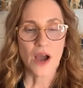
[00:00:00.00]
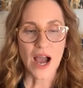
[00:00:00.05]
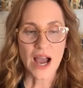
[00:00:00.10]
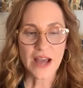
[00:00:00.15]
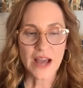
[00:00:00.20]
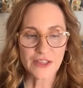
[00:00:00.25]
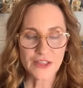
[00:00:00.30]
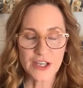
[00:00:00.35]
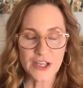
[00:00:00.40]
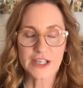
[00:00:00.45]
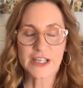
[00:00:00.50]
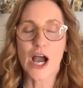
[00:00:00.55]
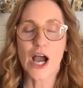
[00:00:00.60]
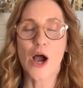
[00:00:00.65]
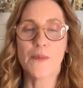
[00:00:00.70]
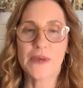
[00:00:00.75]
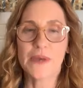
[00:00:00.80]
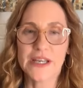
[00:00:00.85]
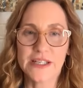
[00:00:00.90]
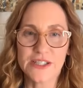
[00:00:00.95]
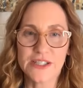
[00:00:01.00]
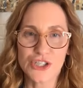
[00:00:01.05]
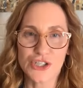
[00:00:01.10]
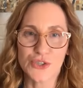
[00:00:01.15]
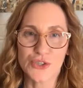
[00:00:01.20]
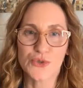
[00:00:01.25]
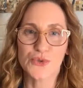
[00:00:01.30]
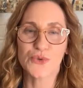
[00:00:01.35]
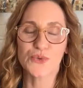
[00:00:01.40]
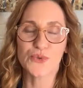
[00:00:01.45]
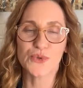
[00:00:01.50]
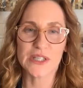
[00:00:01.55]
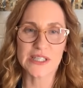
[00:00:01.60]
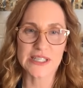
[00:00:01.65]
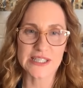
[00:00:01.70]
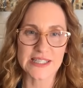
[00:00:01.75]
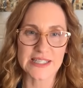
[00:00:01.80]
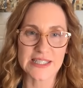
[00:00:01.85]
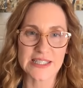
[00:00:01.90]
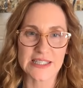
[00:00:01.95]
I think coming to
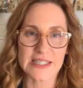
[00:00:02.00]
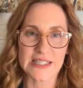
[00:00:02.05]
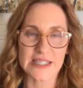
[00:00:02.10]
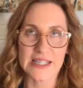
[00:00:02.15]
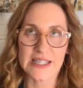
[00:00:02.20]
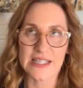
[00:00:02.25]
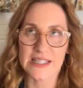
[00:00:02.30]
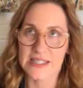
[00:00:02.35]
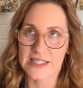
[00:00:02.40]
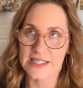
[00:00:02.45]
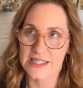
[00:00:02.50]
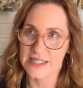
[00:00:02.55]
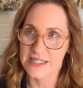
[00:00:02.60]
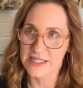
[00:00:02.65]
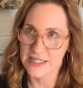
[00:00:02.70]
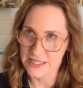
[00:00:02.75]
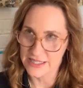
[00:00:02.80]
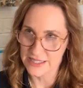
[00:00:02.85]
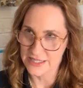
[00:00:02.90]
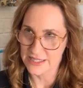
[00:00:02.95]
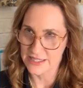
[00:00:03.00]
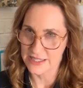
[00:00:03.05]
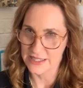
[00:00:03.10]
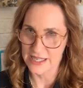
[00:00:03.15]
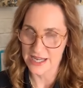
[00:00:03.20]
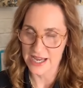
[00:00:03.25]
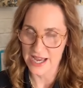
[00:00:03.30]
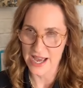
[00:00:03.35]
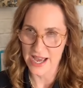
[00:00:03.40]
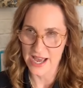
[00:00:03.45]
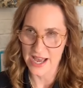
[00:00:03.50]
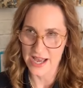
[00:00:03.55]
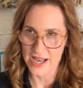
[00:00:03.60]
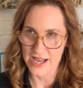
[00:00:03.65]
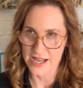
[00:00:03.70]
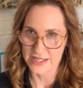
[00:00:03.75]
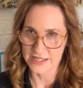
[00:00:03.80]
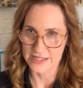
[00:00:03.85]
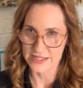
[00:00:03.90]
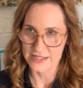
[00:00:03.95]
this, this city
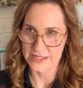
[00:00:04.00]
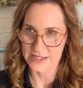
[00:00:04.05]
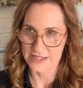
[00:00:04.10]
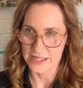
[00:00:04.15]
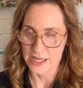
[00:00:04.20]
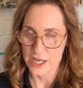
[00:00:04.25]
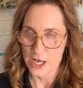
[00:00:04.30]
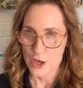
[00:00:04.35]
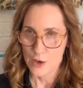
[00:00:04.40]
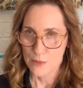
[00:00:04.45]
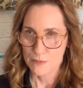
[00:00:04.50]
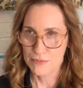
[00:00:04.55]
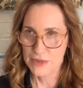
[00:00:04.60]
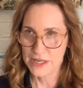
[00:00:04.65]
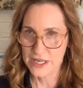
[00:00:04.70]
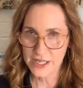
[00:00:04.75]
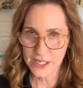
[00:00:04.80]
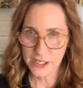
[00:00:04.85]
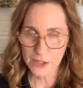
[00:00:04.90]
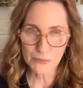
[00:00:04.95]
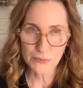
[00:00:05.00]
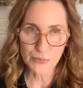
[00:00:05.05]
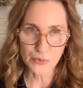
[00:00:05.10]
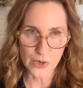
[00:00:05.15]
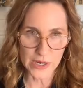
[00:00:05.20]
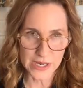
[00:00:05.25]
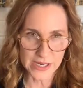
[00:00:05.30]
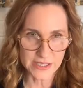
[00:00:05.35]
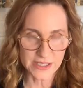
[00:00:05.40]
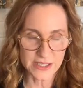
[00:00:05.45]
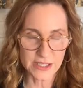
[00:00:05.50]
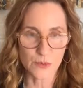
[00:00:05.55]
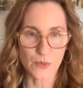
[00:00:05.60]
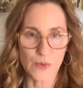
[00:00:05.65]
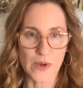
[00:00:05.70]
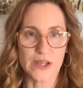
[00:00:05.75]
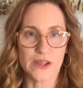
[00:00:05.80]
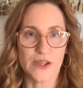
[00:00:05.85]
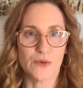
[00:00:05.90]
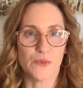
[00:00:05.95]
and being embraced the
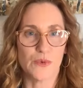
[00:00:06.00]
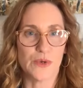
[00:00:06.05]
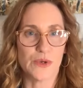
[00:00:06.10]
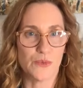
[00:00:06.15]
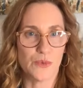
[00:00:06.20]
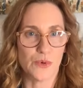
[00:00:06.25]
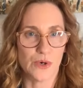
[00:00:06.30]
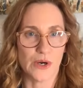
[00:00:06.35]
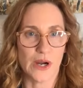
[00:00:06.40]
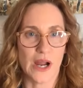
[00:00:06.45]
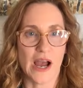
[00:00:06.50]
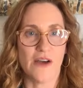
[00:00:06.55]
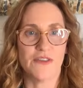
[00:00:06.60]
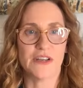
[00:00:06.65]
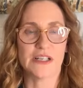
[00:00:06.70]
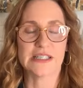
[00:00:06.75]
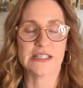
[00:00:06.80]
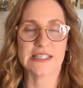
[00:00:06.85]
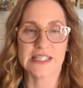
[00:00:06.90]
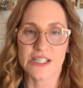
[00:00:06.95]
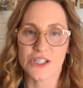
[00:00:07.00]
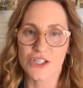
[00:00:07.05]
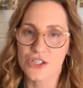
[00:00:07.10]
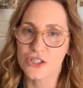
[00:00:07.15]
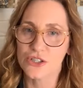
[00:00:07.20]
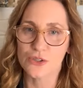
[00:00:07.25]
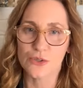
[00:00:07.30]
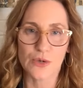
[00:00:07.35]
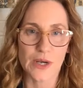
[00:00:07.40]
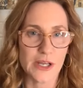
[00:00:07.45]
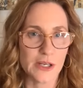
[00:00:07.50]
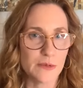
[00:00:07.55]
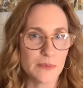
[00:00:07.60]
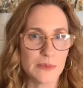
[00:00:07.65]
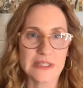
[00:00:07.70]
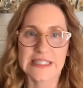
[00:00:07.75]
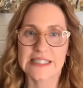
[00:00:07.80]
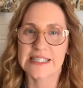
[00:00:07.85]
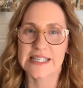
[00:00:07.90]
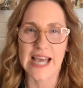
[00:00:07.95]
way that we were, having such an
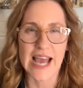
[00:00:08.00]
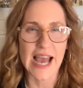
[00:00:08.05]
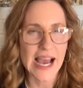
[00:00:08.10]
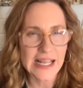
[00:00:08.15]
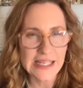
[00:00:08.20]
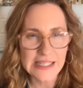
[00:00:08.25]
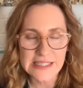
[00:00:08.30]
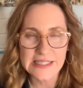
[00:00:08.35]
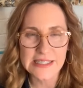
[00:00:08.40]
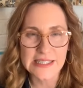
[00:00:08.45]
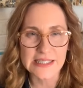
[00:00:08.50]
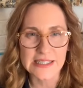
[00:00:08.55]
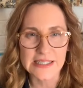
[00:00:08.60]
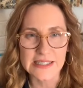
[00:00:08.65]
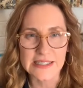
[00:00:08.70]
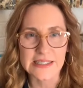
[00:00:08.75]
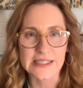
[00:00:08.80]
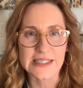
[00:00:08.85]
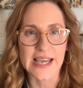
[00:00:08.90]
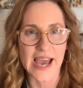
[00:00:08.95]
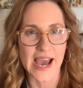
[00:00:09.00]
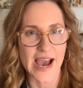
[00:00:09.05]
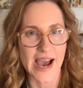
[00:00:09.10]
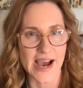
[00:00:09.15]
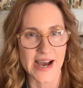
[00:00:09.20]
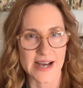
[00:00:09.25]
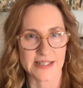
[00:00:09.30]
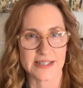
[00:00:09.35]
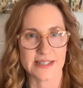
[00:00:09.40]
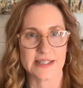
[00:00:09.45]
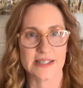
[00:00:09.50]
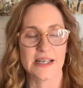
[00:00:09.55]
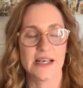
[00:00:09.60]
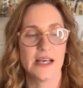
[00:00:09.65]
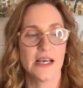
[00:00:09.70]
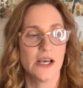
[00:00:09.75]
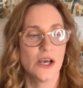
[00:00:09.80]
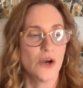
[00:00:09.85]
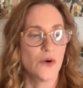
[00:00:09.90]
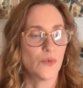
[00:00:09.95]
incredibly talented cast,
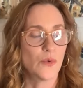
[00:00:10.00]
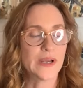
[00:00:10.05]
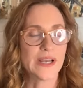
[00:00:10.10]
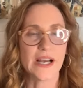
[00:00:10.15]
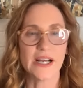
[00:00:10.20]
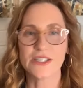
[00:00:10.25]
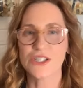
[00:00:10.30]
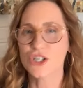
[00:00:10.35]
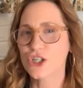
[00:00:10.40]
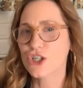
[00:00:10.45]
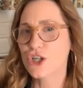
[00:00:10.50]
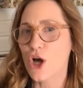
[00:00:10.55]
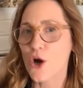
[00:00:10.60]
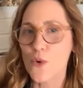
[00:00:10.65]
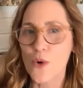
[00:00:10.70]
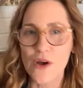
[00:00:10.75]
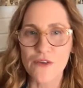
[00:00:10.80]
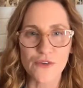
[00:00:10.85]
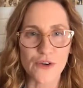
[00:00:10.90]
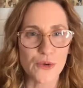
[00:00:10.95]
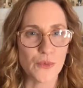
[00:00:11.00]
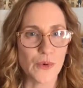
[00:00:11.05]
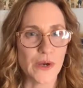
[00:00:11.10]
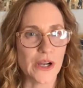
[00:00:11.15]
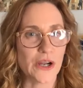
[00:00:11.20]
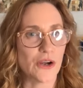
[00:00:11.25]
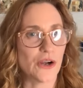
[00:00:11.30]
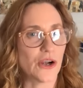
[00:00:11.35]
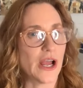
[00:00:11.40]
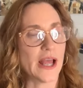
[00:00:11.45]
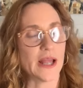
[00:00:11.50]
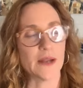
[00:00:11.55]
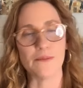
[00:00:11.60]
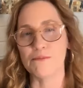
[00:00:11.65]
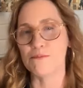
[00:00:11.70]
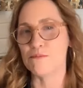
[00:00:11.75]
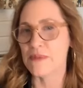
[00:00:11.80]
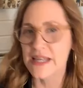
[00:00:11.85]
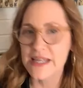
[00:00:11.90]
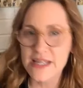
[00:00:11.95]
we got to go everywhere
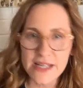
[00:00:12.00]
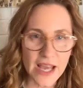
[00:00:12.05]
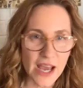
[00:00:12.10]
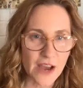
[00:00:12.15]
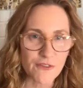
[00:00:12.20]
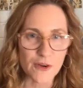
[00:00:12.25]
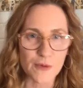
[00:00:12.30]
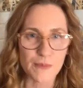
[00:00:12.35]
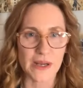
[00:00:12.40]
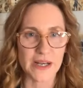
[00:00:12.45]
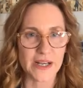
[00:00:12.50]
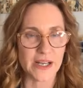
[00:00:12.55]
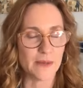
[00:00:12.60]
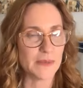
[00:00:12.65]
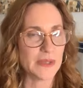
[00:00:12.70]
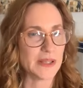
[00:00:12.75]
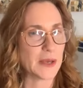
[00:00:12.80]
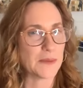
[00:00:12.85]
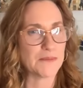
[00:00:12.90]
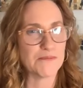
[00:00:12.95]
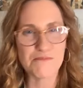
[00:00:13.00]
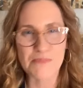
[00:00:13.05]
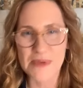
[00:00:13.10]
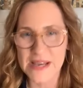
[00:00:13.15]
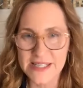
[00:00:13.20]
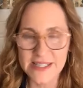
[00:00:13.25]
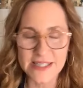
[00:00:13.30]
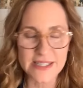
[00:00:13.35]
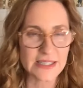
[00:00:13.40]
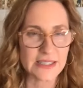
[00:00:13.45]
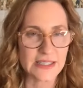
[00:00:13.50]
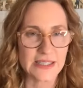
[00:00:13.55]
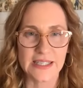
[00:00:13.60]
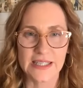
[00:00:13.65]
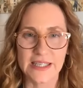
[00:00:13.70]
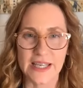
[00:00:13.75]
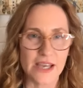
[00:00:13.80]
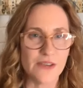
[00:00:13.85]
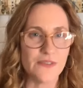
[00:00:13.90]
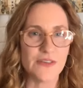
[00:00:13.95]
and meet everybody. I mean, they
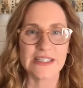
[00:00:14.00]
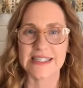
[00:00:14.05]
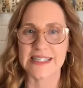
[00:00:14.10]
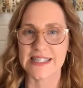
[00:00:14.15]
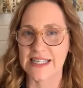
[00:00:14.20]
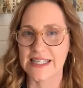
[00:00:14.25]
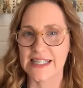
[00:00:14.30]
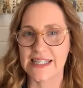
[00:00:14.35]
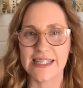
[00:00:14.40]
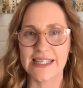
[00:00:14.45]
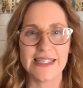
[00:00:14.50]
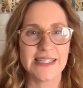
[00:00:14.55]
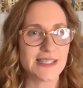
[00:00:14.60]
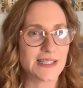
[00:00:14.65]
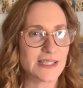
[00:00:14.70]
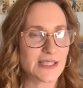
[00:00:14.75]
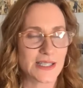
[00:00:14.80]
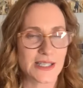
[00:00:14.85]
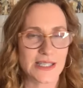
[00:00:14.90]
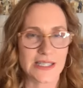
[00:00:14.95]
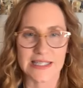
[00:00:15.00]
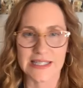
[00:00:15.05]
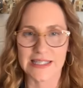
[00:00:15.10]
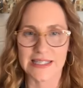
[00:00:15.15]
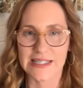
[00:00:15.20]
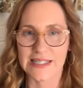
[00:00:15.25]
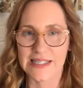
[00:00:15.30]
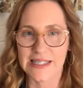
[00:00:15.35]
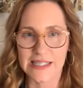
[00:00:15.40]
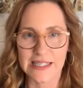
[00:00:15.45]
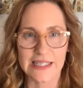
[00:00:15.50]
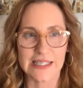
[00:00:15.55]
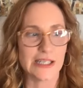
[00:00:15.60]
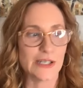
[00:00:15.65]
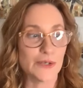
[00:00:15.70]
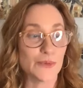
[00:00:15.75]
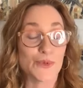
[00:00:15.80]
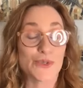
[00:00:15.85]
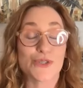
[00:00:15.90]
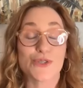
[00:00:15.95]
basically gave us the keys to the city.
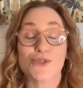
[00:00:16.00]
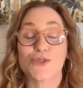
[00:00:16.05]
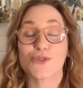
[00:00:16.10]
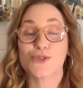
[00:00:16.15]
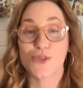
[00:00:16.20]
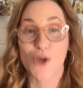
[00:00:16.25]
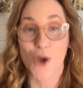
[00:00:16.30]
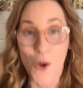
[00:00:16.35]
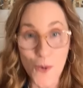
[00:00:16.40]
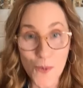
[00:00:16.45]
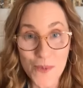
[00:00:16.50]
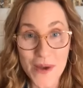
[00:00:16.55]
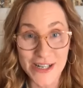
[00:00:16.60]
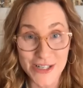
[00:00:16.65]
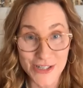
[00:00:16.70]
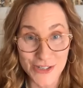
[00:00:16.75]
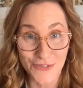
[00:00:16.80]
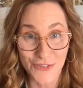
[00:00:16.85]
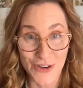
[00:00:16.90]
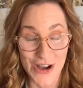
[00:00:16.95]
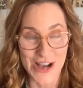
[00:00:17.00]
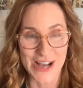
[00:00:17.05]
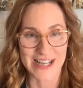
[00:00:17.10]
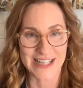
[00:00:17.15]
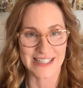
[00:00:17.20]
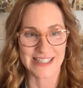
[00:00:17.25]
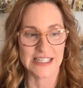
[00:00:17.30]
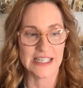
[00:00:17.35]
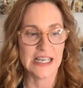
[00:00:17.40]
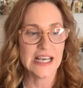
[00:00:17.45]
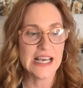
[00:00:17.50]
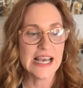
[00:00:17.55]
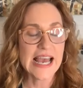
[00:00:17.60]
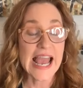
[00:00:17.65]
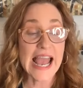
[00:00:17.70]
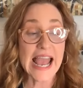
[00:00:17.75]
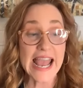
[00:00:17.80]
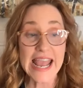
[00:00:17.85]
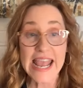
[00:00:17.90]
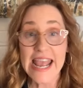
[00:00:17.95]
It was so much fun.
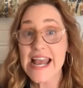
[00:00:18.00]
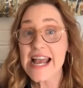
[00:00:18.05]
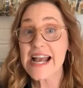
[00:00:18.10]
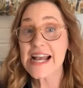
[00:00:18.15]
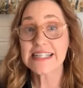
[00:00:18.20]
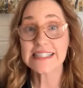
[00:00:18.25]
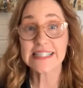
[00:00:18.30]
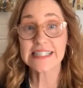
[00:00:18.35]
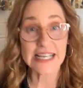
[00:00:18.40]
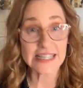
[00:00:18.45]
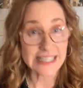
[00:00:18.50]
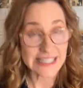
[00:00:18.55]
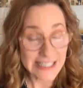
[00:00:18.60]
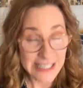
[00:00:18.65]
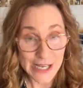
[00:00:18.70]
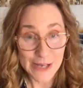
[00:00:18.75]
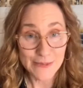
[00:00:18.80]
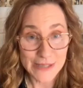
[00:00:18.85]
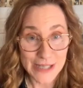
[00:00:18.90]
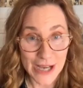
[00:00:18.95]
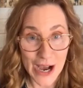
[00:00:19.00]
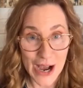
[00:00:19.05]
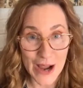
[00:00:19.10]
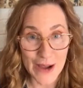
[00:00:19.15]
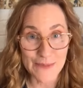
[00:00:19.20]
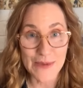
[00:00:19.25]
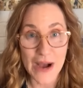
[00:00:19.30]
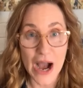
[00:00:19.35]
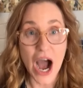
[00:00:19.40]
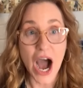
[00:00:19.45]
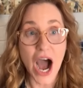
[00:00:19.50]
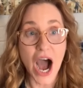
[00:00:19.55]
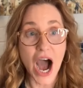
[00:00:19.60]
And at the same time,